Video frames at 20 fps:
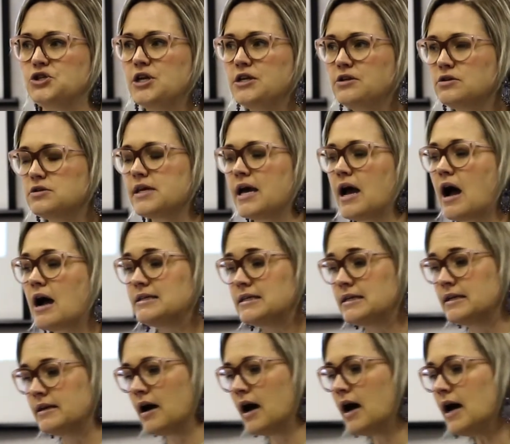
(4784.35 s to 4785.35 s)
You need to say, I
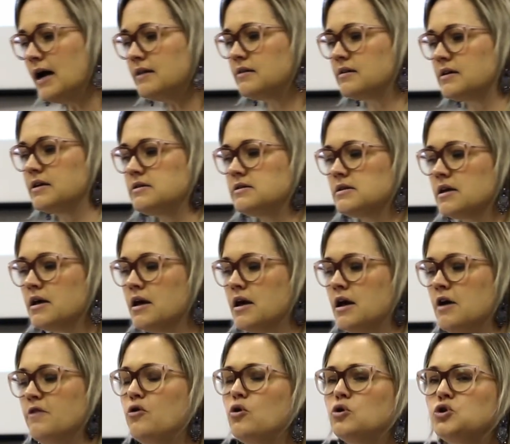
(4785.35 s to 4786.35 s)
deny this.
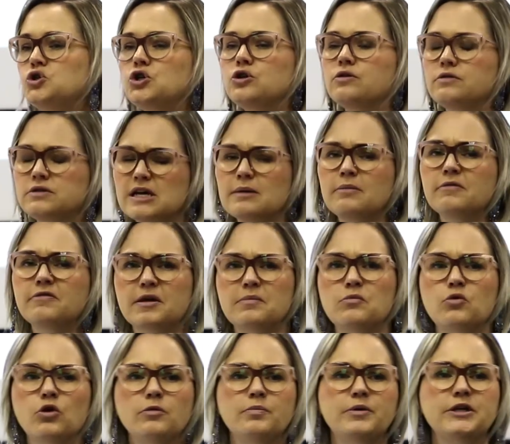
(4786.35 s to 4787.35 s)
Of course, some of them
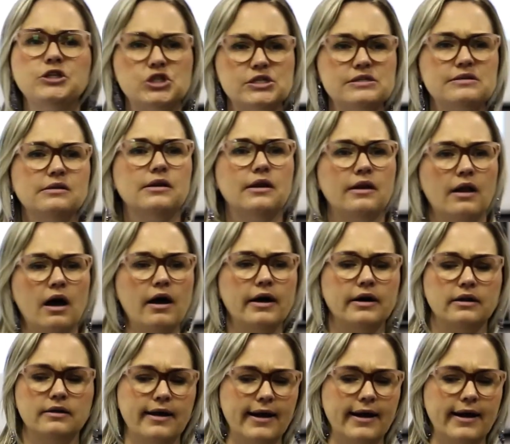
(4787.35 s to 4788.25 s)
will be just a denial.